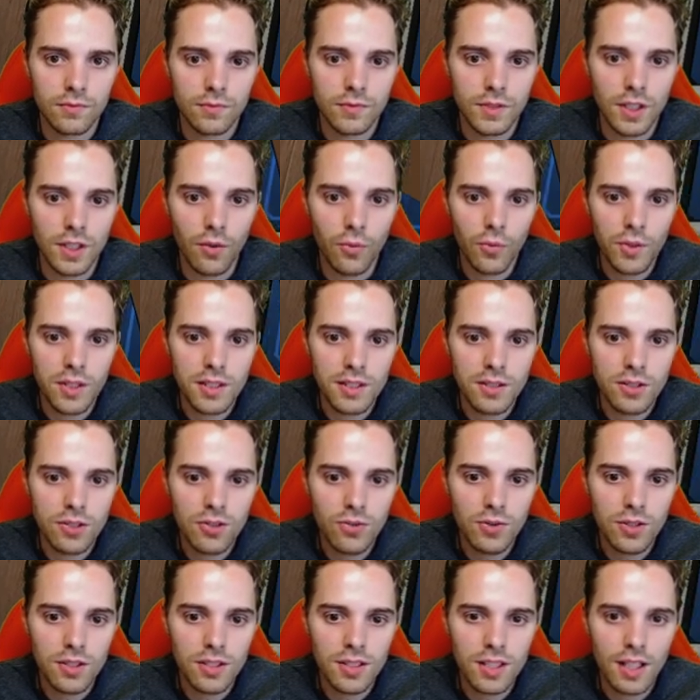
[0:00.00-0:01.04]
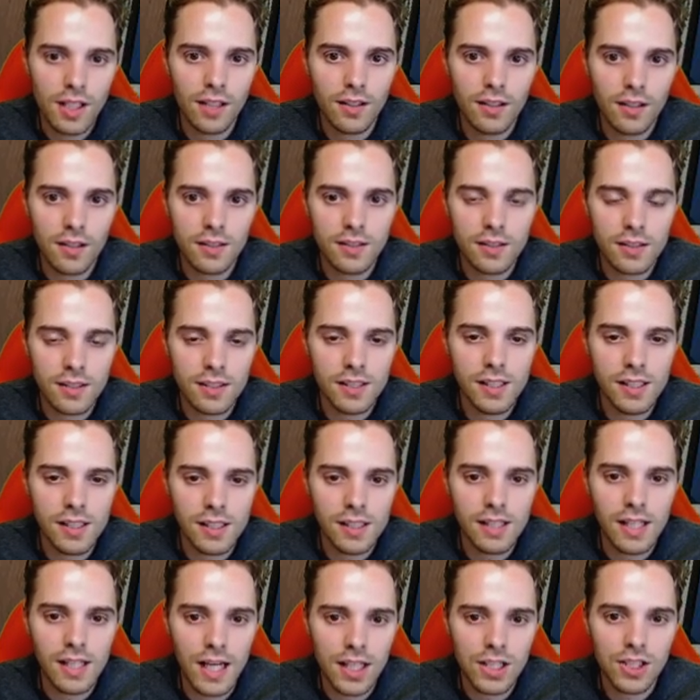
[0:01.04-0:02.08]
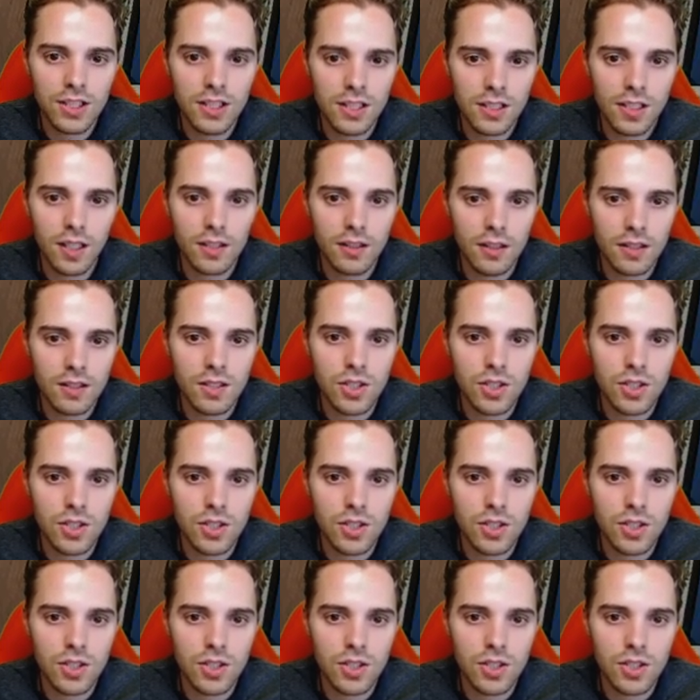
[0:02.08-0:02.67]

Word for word: Yeah, with two Inteleons, he can actually get the